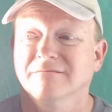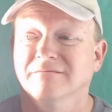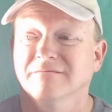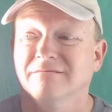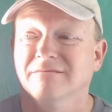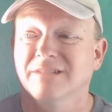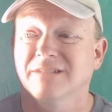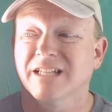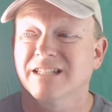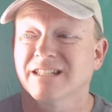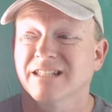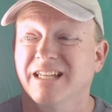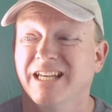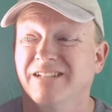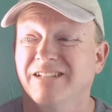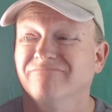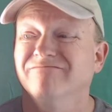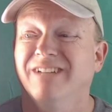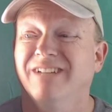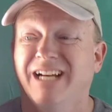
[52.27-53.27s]
This
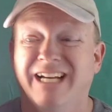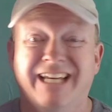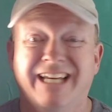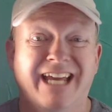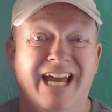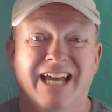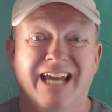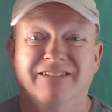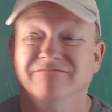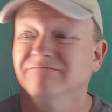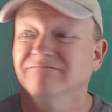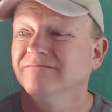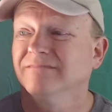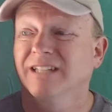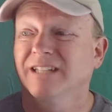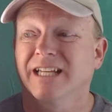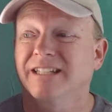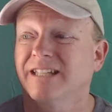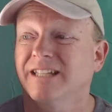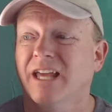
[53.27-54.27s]
thing, again,
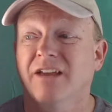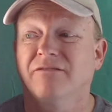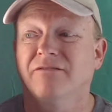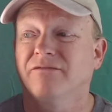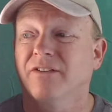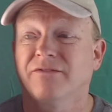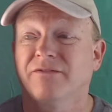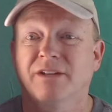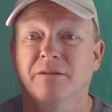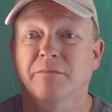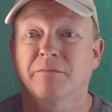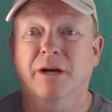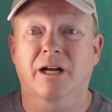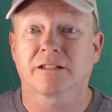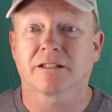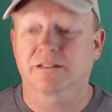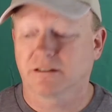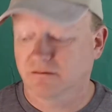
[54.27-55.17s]
like 10, 15 bucks.